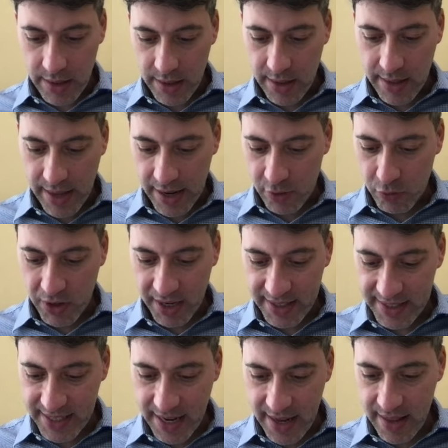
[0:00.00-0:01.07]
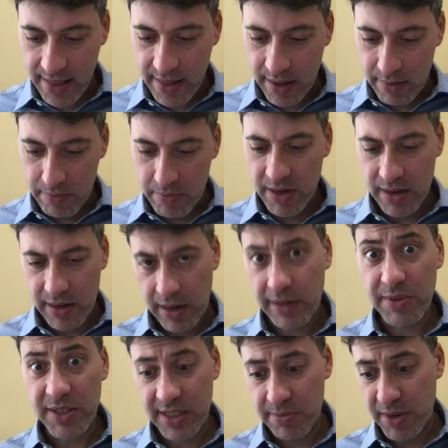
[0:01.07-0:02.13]
Yeah, we can say that, let me
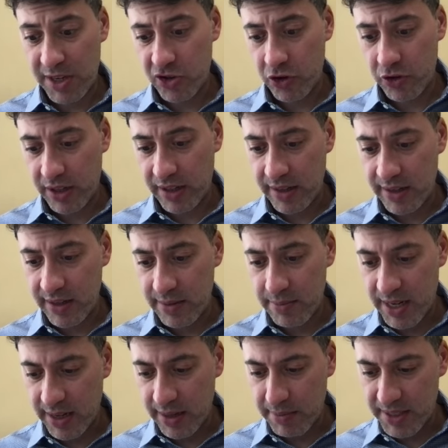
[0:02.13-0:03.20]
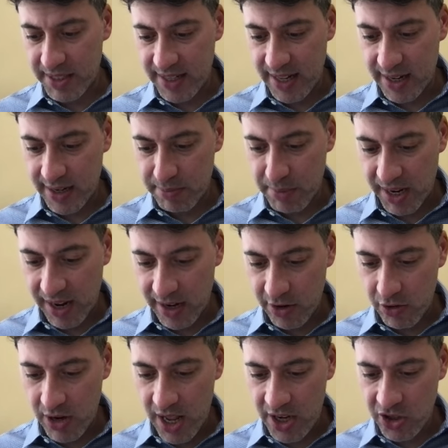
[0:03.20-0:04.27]
just make sure that I didn't make any mistake in my
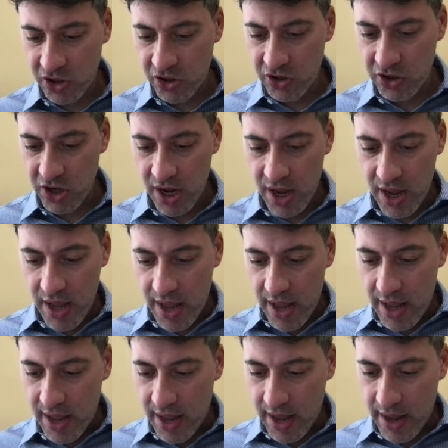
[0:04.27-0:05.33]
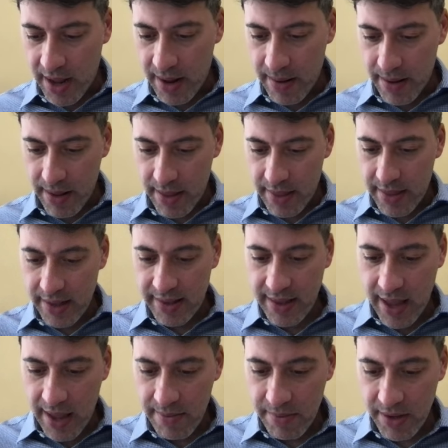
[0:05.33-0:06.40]
calculations. The
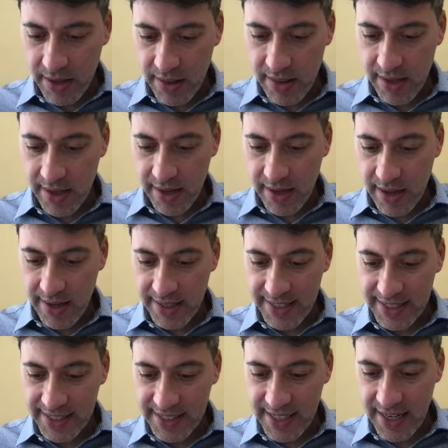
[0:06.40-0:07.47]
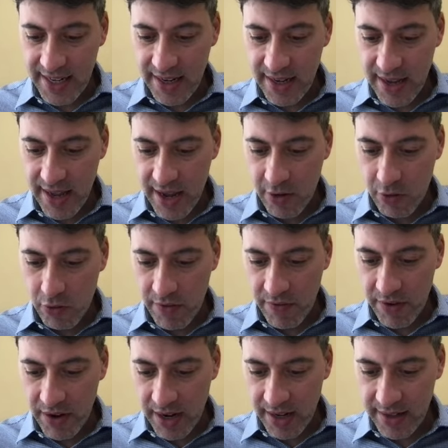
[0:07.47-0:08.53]
time, the C
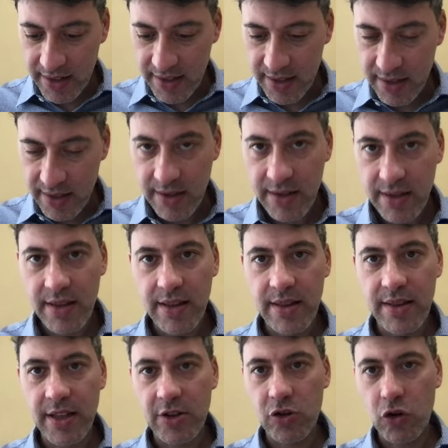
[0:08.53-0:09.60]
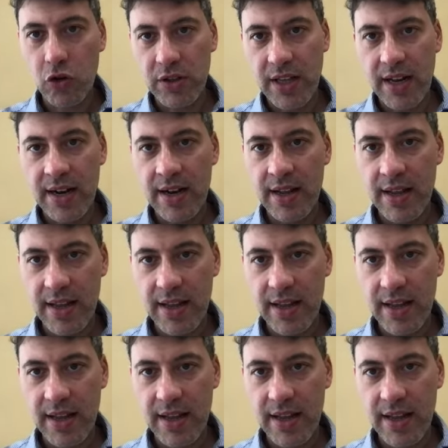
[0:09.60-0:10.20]
equivalent, the total